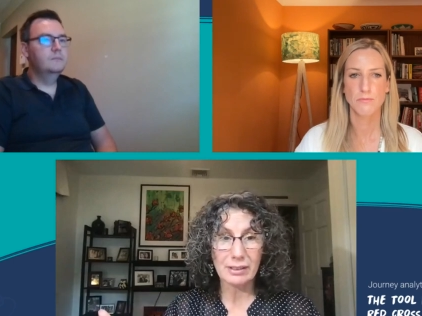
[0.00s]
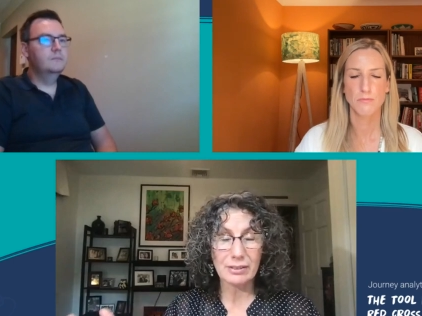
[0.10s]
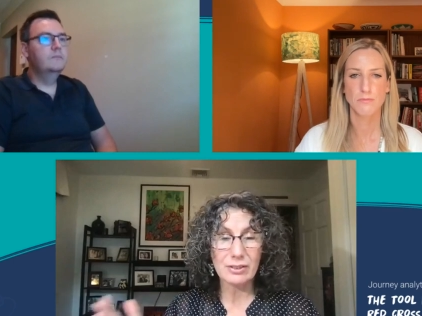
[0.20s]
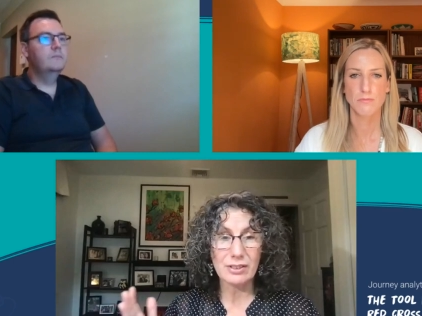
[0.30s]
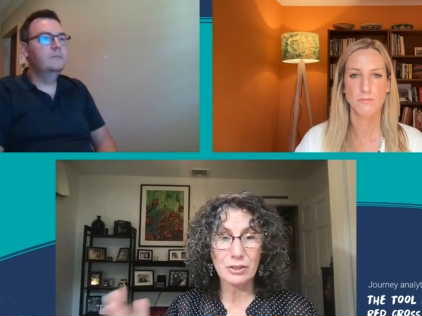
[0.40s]

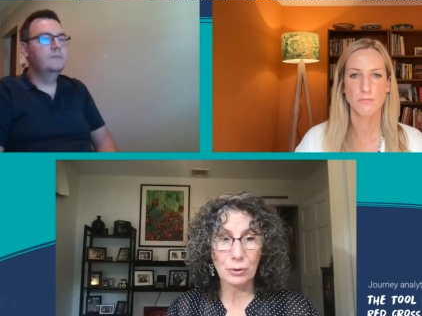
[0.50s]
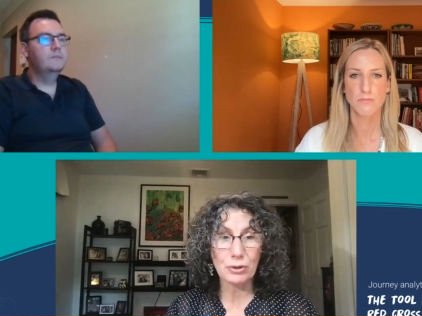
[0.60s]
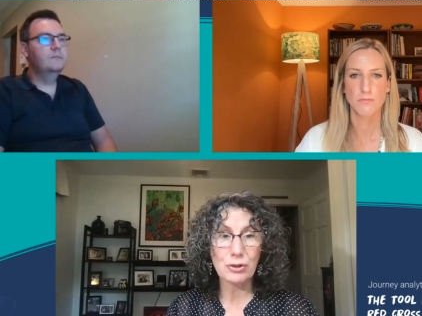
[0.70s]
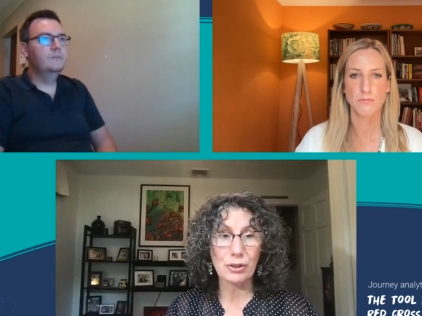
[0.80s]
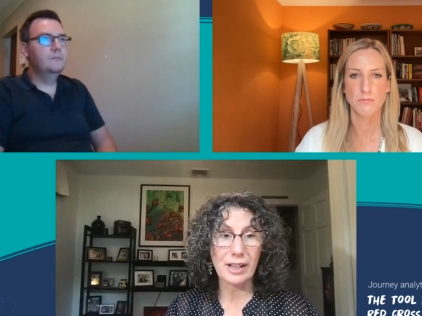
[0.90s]
Speaker 1: uh, the
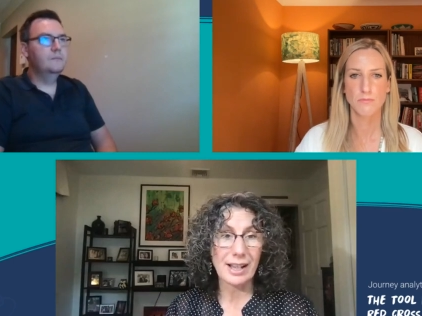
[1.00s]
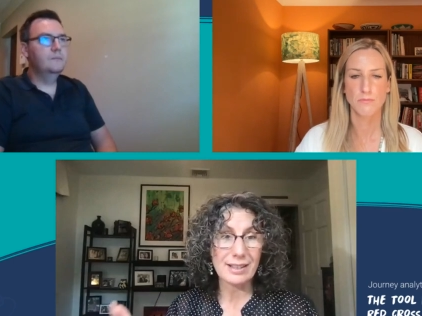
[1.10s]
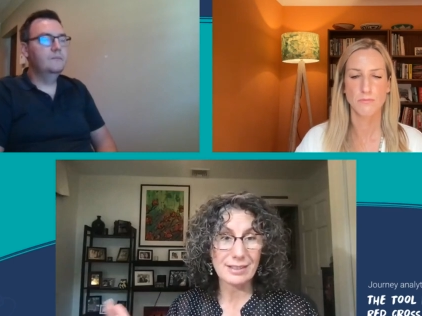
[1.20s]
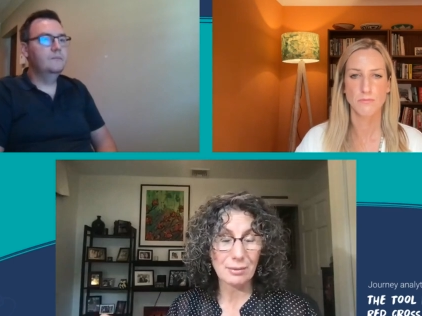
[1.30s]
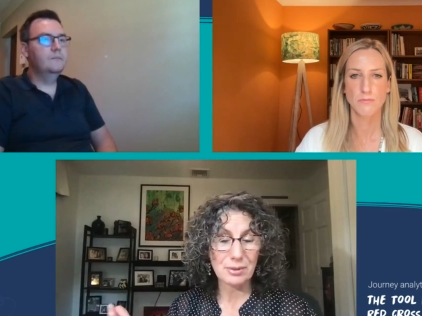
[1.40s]
donor journey,
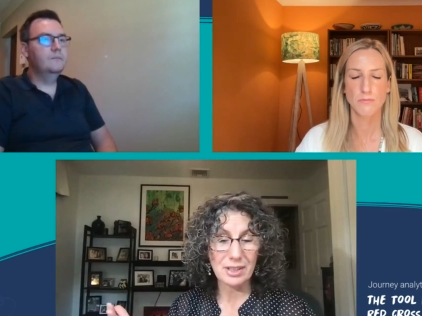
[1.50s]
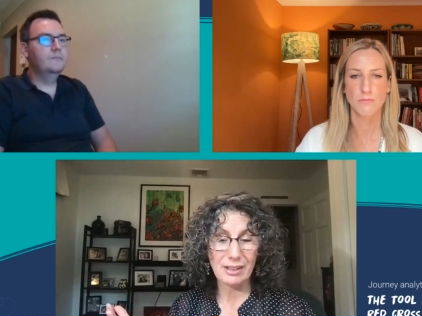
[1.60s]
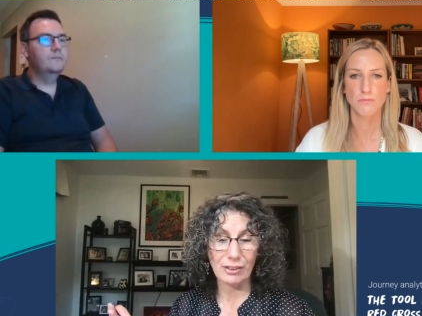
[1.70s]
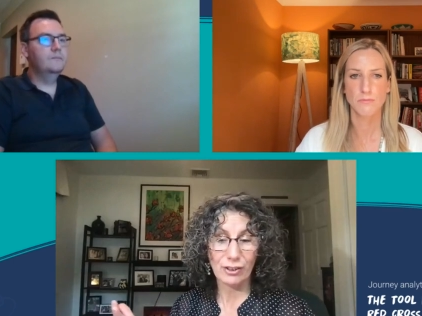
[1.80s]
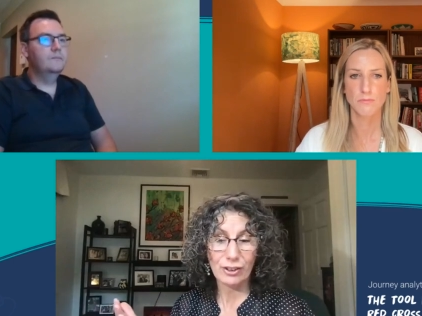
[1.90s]
as I was
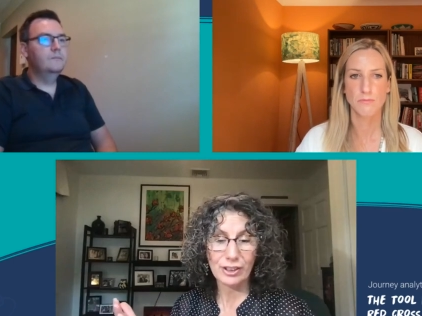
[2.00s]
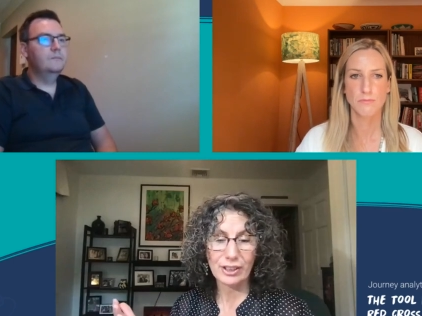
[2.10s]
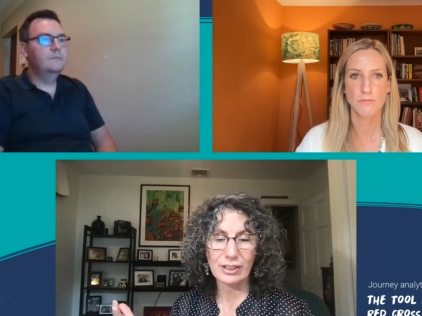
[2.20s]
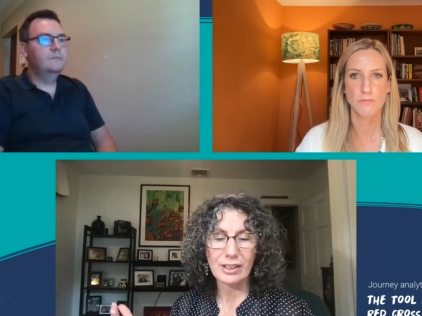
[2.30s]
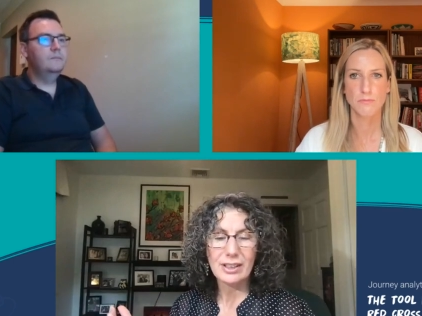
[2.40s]
saying
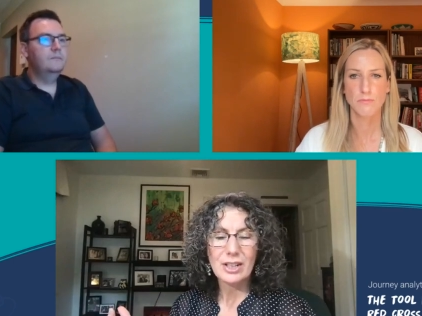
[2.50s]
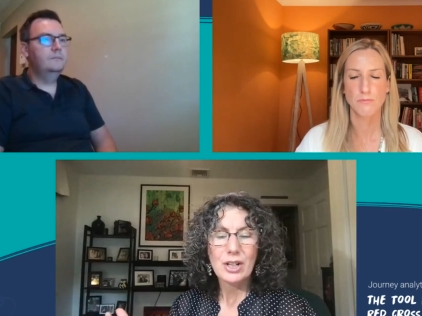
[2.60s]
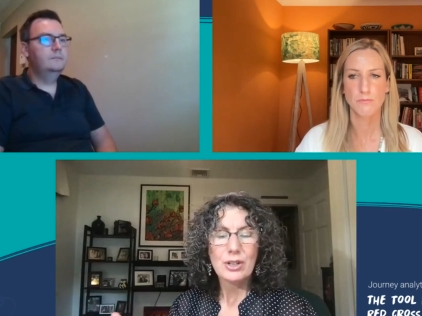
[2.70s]
earlier.